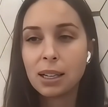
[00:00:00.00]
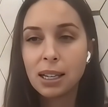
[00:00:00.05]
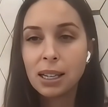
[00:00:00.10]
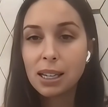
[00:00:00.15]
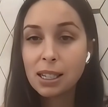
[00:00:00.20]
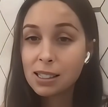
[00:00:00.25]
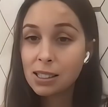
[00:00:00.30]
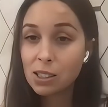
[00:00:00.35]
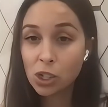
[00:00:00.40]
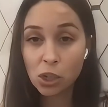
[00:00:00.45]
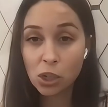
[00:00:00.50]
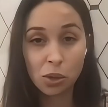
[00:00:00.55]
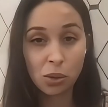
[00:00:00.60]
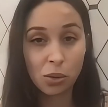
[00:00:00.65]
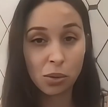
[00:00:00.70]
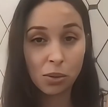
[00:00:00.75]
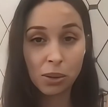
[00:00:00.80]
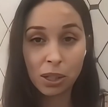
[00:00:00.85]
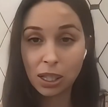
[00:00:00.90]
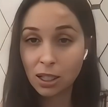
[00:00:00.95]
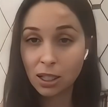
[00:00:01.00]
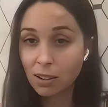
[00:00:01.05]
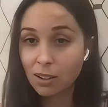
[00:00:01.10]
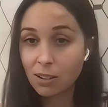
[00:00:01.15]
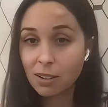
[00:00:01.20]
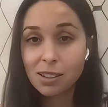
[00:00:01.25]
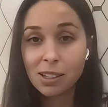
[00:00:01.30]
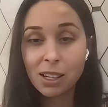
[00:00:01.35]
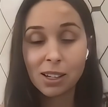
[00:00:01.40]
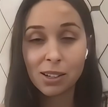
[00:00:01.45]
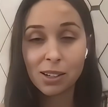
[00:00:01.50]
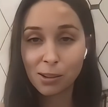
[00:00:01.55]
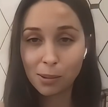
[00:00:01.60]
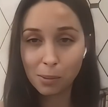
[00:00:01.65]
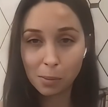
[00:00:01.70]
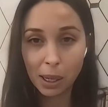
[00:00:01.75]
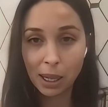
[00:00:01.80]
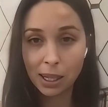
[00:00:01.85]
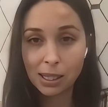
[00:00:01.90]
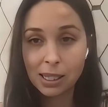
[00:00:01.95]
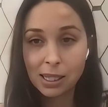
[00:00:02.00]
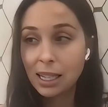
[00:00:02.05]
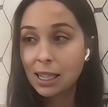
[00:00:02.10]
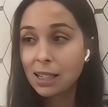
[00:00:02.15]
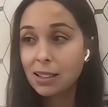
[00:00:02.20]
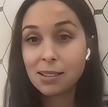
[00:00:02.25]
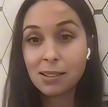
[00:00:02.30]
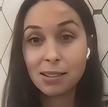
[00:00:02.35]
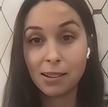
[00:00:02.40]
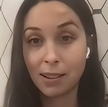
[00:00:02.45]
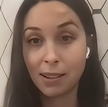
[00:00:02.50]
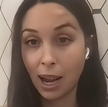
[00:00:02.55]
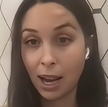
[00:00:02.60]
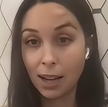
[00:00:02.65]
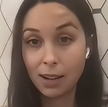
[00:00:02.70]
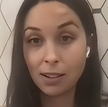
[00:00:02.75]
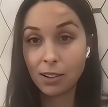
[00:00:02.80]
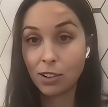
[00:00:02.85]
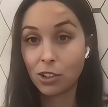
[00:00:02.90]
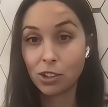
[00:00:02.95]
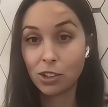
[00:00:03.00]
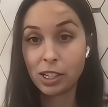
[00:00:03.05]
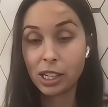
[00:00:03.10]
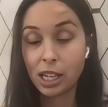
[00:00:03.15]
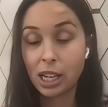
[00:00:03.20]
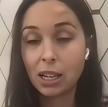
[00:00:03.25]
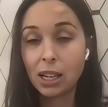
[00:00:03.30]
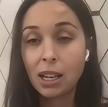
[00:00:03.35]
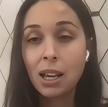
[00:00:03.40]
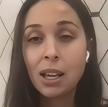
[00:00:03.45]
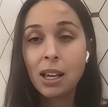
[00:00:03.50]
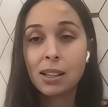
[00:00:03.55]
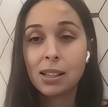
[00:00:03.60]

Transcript: He's 2 years and 2 months. He does not understand.